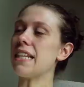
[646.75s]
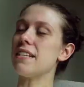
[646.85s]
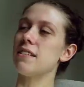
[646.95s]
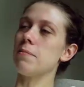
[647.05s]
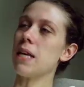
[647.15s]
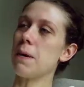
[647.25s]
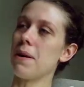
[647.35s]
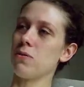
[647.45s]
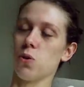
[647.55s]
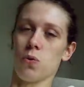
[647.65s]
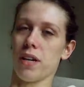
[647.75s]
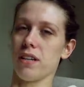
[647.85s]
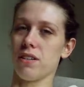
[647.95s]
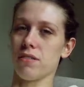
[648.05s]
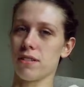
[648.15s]
There's something about
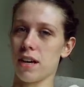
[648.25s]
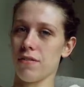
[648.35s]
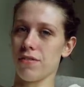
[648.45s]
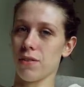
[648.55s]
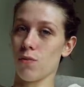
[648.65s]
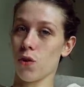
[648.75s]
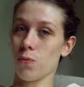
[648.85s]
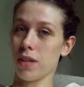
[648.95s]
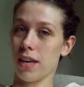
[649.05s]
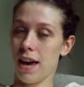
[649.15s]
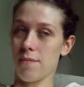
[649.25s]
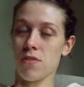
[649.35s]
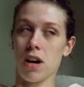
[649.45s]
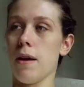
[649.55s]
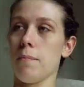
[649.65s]
talking to yourself in a room with a
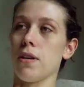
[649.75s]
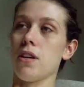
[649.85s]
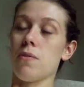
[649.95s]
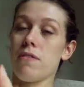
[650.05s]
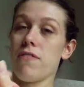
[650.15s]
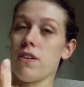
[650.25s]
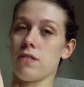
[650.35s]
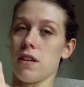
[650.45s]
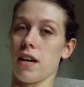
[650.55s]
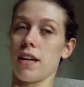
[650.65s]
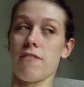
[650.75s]
camera, but you know what it feels like?